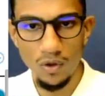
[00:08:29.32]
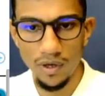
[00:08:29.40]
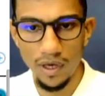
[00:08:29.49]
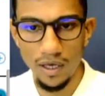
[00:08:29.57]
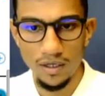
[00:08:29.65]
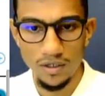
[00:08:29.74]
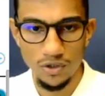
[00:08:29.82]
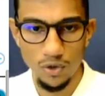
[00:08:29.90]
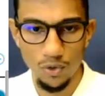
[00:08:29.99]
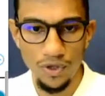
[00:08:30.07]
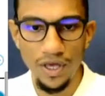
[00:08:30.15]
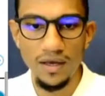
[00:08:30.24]
Okay,
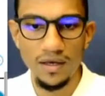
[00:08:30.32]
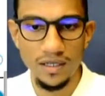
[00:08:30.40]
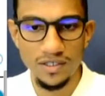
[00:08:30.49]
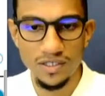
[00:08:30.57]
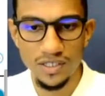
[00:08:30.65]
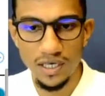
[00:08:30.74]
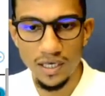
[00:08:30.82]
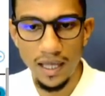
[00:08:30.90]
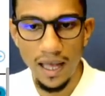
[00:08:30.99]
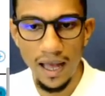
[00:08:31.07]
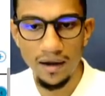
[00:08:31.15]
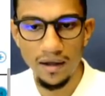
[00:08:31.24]
so we can see
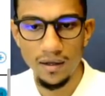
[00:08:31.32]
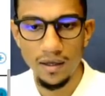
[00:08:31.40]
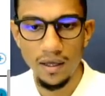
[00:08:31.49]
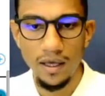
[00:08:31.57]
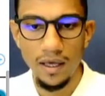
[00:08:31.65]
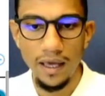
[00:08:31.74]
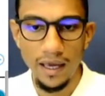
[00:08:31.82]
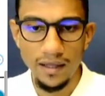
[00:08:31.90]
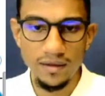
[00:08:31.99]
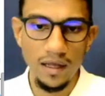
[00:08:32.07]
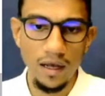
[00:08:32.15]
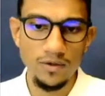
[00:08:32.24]
that
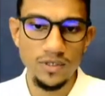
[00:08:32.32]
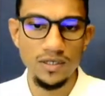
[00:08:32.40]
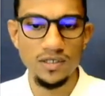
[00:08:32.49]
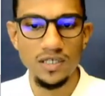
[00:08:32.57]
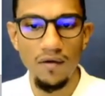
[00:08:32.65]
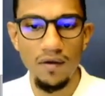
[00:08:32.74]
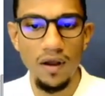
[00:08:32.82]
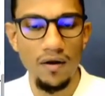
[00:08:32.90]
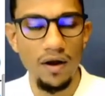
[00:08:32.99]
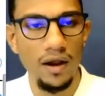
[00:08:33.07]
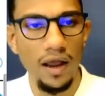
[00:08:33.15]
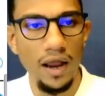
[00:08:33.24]

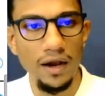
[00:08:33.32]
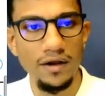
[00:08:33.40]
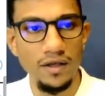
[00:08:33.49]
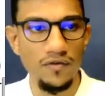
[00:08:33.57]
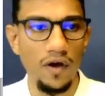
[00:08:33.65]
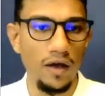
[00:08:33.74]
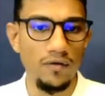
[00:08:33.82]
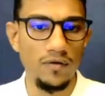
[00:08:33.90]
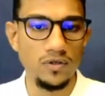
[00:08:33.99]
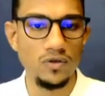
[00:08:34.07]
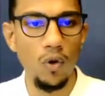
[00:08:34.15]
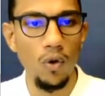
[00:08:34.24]

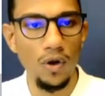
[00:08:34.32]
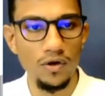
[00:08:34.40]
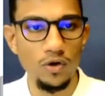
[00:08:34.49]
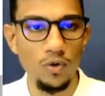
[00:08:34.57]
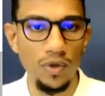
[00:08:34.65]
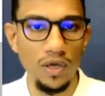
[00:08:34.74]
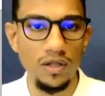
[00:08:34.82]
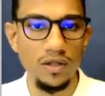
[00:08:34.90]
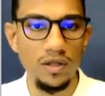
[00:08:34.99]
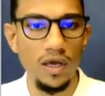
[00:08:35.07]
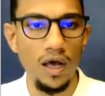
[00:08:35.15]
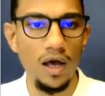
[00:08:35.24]
8,785 is going to be
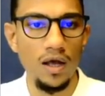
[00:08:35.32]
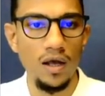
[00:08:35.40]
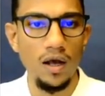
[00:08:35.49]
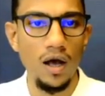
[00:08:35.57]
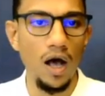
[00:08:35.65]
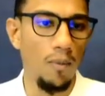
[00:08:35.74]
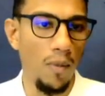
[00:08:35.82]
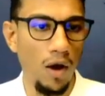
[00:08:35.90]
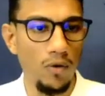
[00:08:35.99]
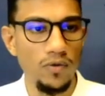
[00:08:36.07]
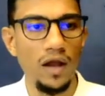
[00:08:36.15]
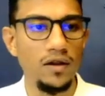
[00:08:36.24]
the
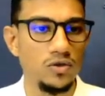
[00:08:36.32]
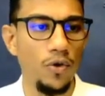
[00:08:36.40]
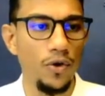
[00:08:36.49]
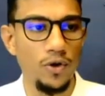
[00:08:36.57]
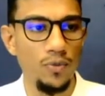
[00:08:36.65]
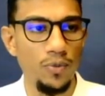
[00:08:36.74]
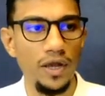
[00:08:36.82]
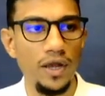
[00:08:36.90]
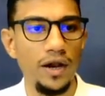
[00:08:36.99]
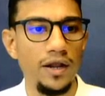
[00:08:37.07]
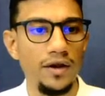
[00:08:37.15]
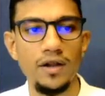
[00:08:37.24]
amount that is going to be
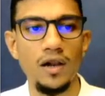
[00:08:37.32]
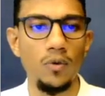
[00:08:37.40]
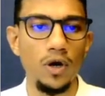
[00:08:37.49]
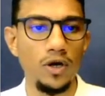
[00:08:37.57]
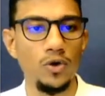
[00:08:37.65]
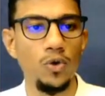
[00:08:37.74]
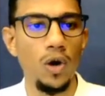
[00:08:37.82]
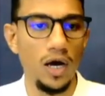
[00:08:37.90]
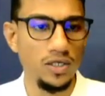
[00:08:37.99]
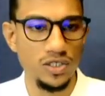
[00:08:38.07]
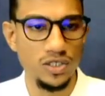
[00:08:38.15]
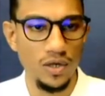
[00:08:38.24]
getting delivered to
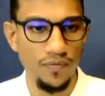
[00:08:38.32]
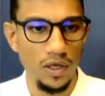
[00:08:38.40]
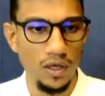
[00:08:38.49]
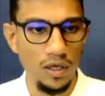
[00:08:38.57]
us.